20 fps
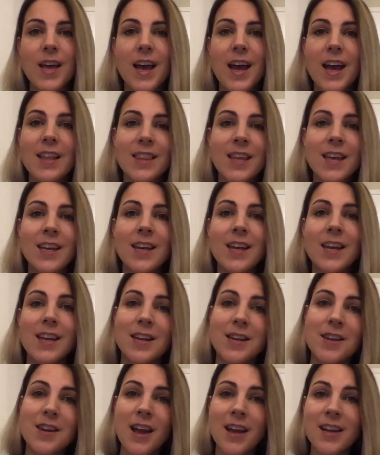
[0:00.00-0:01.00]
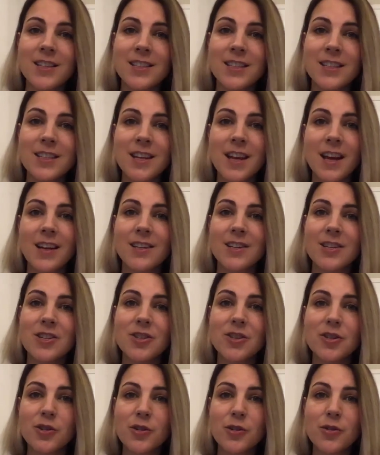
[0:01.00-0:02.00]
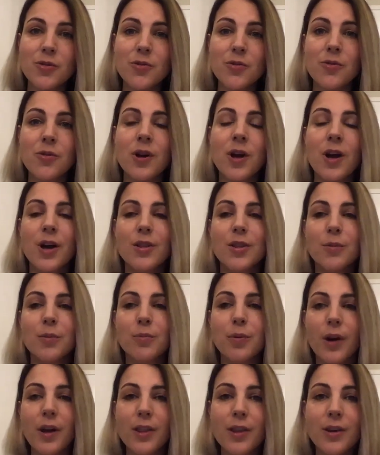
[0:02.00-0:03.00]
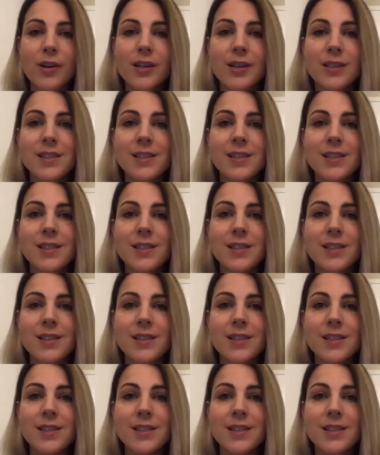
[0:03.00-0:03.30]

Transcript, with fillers: And then in 1992, the brother and